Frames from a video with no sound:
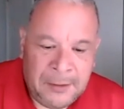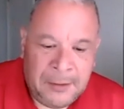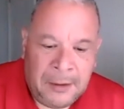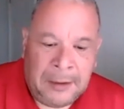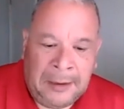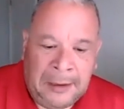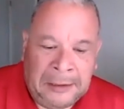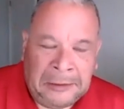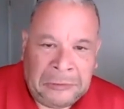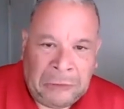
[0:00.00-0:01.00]

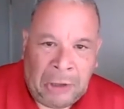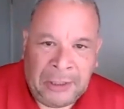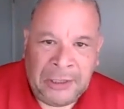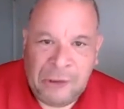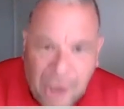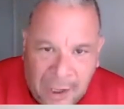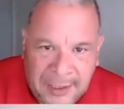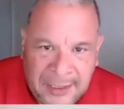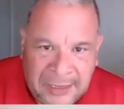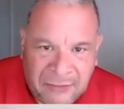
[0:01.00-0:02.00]
La
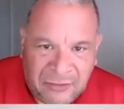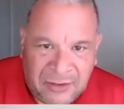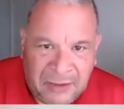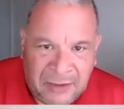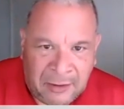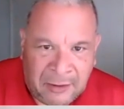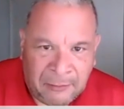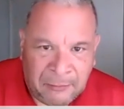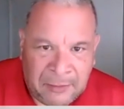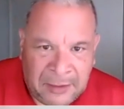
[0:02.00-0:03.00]
Cañada gets
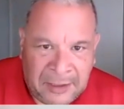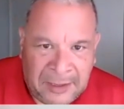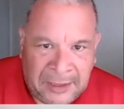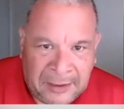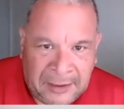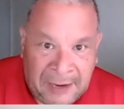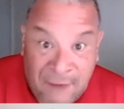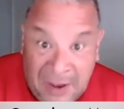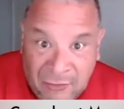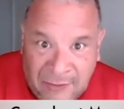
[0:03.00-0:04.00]
the
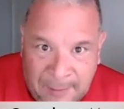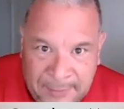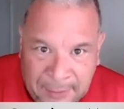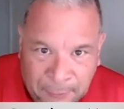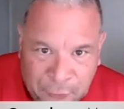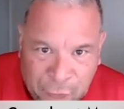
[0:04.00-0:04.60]
advantage of having a